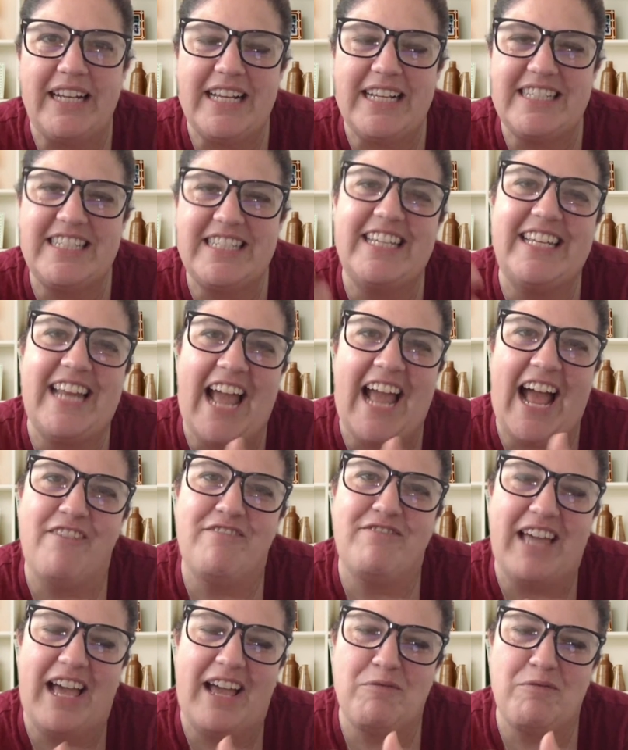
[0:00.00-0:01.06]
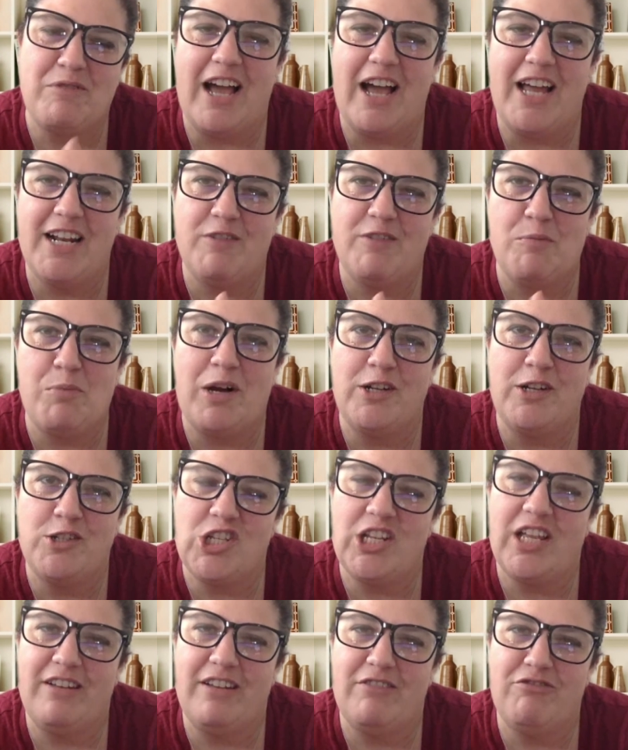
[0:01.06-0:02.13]
it did have that kind of a
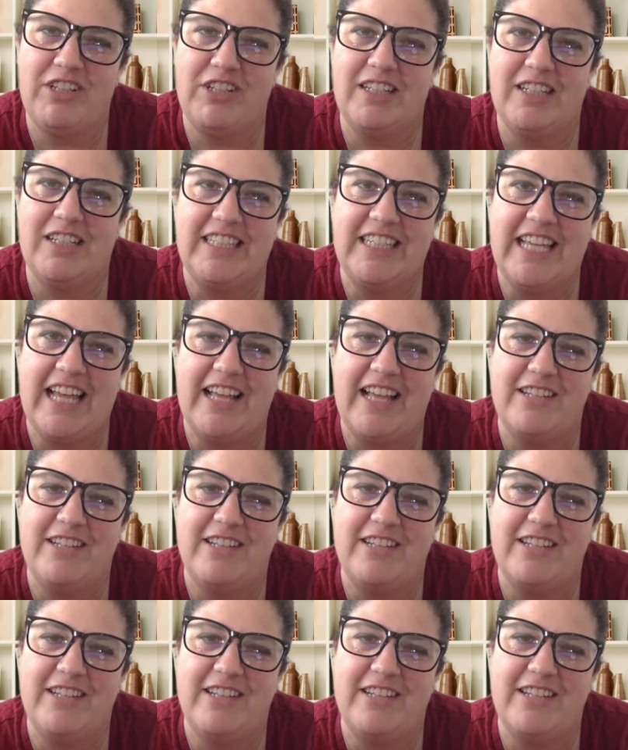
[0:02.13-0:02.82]
punchline feel at the